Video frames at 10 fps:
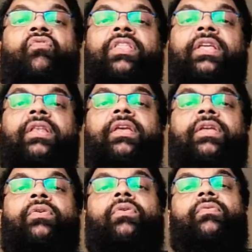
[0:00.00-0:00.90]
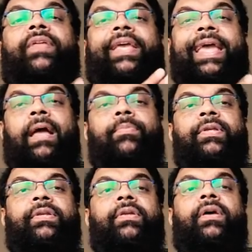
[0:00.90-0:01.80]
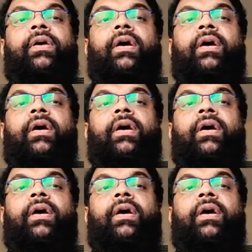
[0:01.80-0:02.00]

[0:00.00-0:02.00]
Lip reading: within the cabin